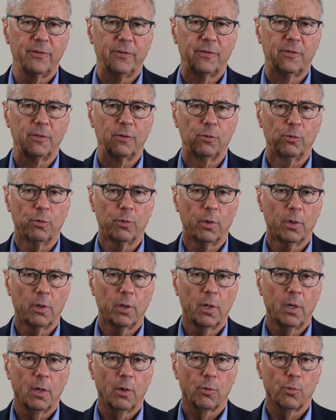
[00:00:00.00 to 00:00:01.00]
to
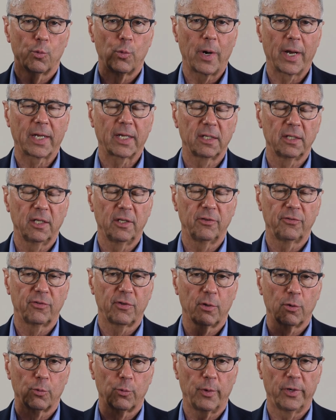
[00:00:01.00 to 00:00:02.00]
reckless
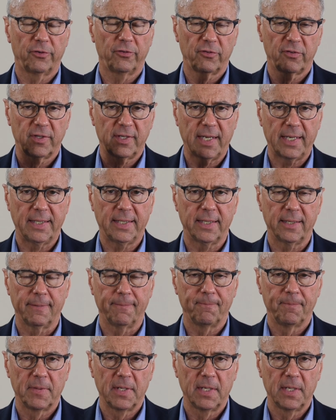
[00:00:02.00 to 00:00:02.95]
risk taking.